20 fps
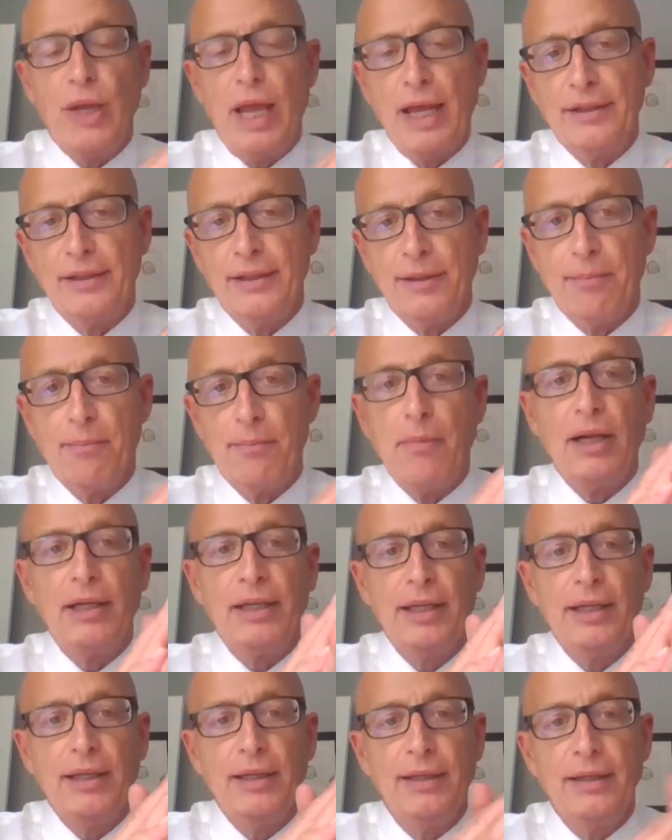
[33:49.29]
and the
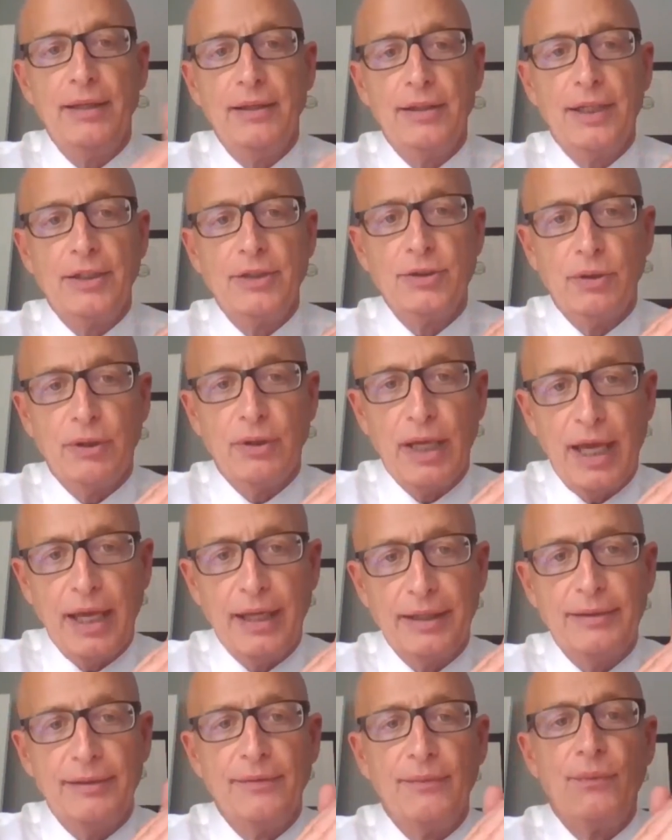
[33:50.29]
money that you
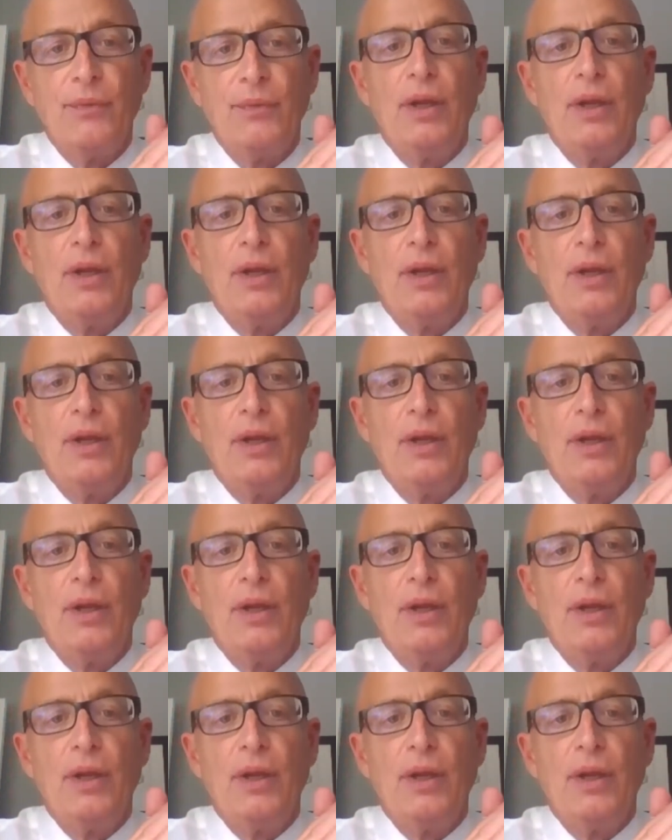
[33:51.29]
get